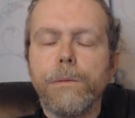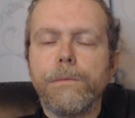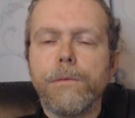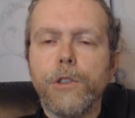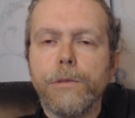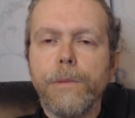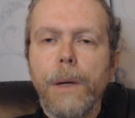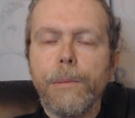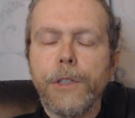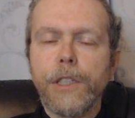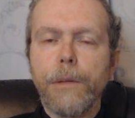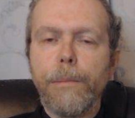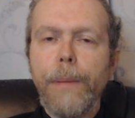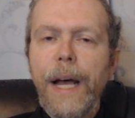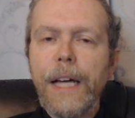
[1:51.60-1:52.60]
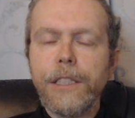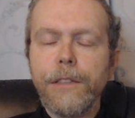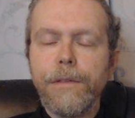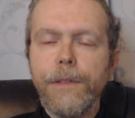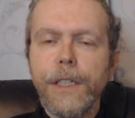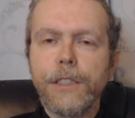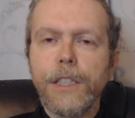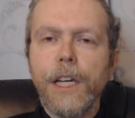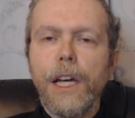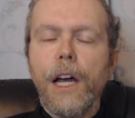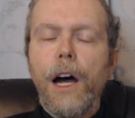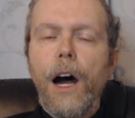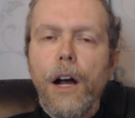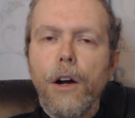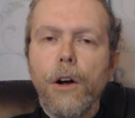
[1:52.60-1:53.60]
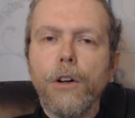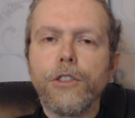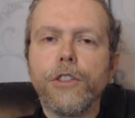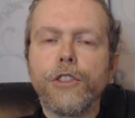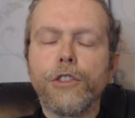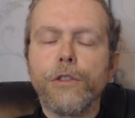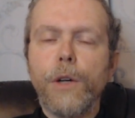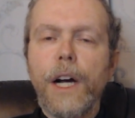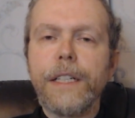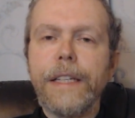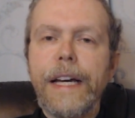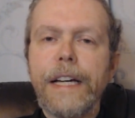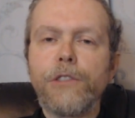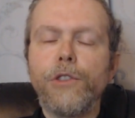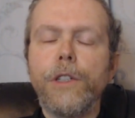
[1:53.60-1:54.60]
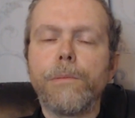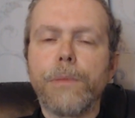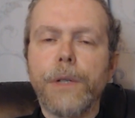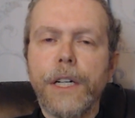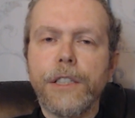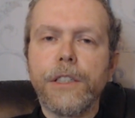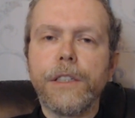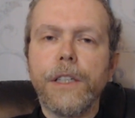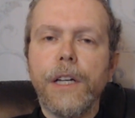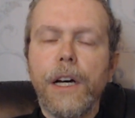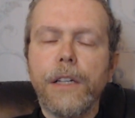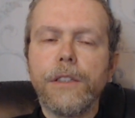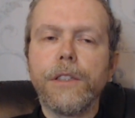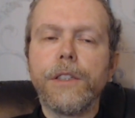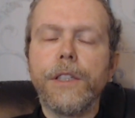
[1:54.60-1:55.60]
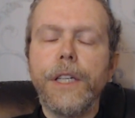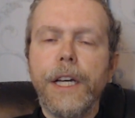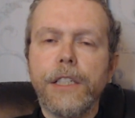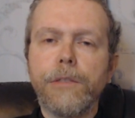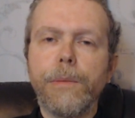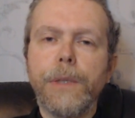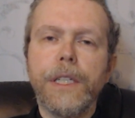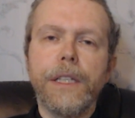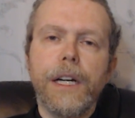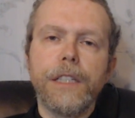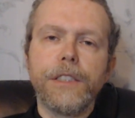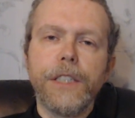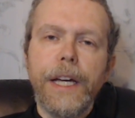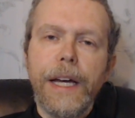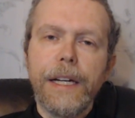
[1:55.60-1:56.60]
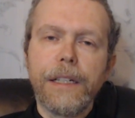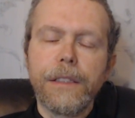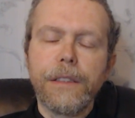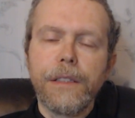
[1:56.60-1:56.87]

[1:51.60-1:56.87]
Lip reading: whose members are pacifists, are also tried and actually imprisoned under the Espionage Act.